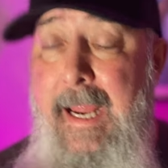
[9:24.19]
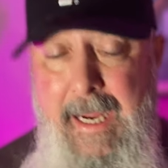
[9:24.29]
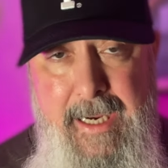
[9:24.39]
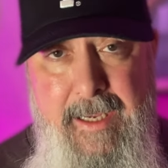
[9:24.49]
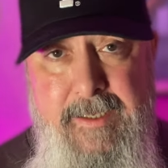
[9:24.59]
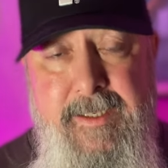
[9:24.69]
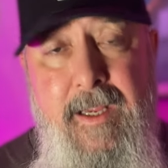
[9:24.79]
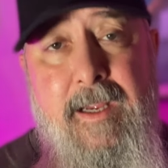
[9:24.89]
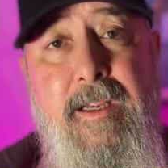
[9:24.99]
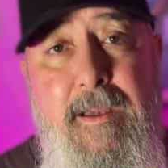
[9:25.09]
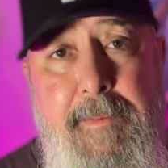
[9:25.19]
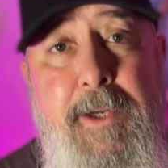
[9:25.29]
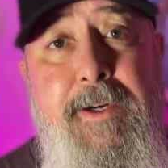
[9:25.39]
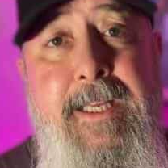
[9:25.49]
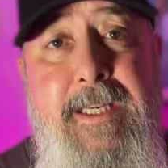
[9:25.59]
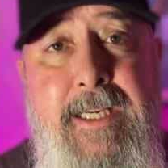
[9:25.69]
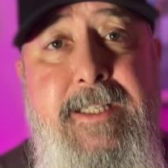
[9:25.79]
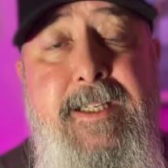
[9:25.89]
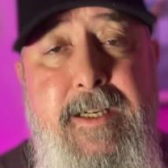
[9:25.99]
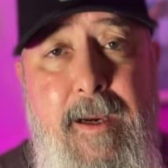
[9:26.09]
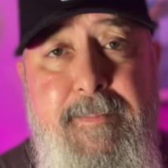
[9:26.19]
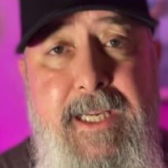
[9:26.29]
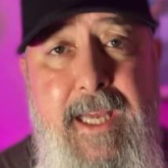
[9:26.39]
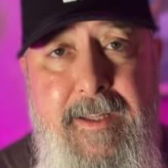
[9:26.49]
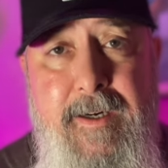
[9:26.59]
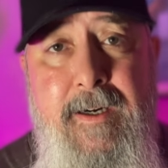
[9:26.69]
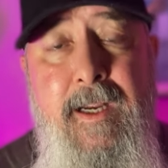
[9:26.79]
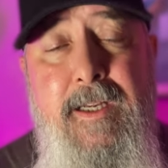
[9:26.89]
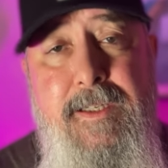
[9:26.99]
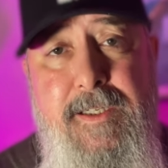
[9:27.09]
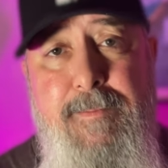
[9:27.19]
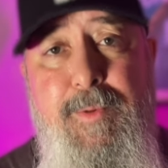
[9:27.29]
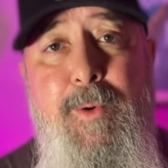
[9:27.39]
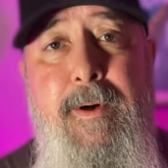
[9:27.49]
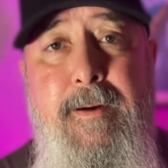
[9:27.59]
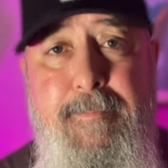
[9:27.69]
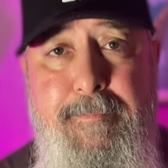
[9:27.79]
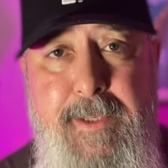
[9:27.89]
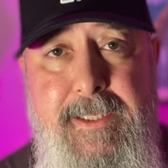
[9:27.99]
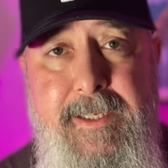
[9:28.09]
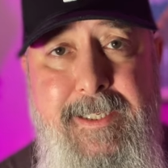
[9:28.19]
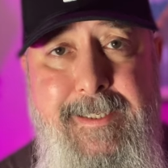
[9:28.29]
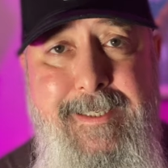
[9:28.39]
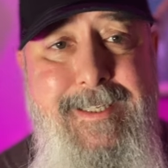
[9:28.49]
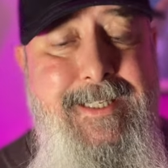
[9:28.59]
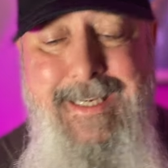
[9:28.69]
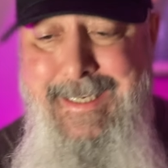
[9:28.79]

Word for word: and community needs to come together to support businesses